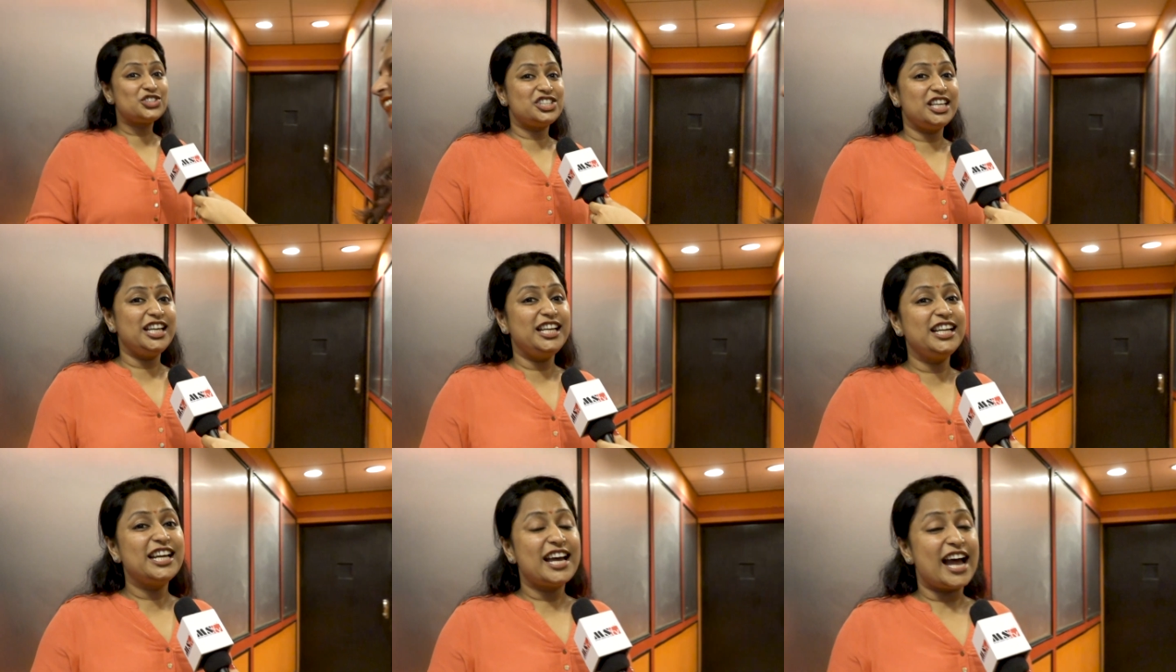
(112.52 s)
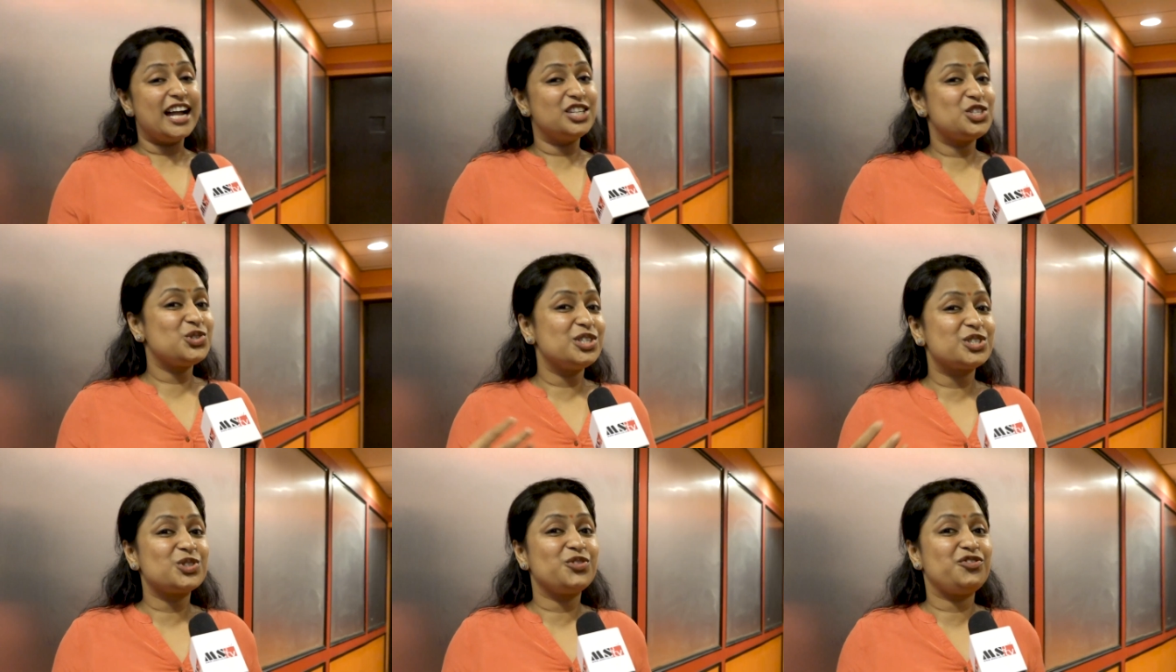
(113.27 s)
see and
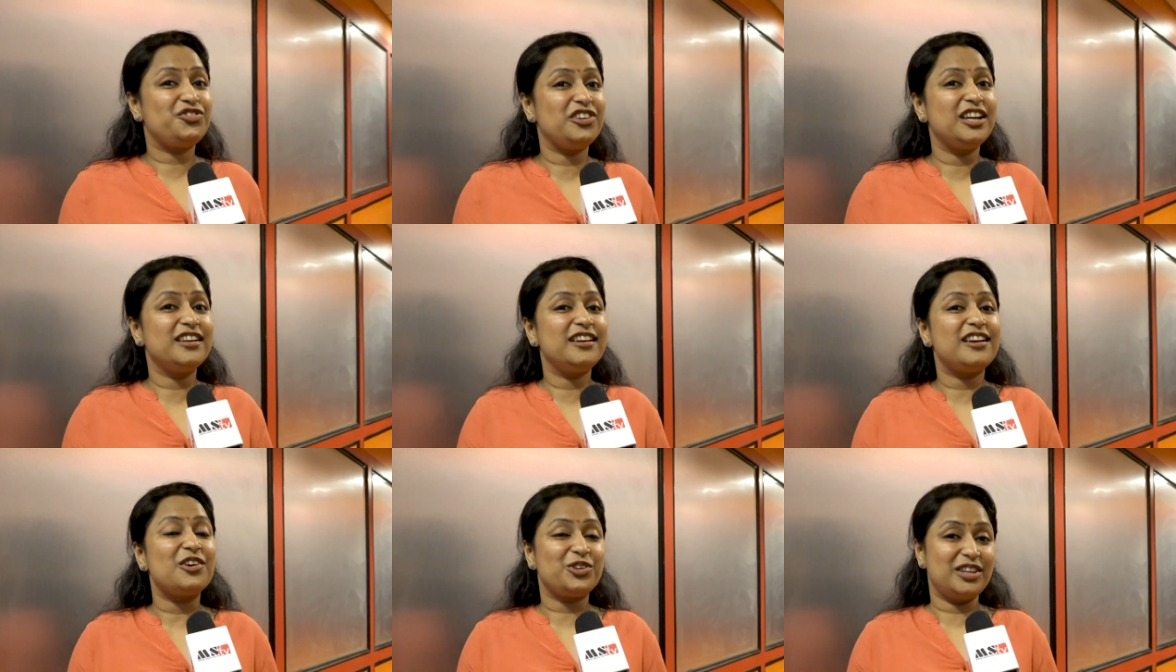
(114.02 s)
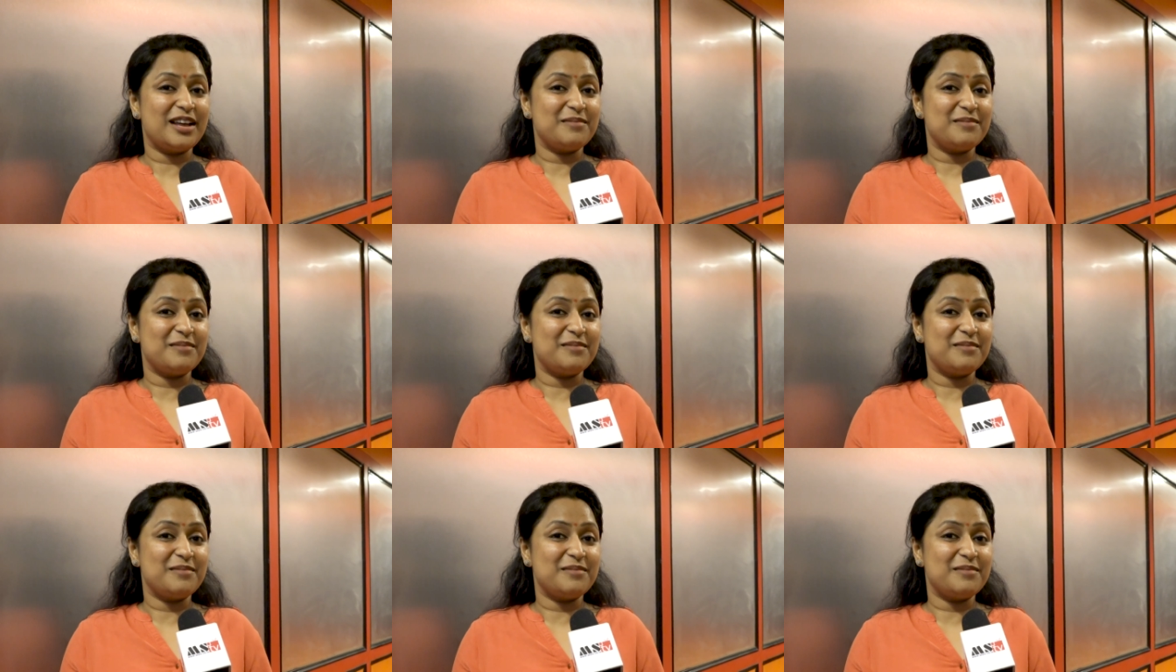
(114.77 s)
students could figure it out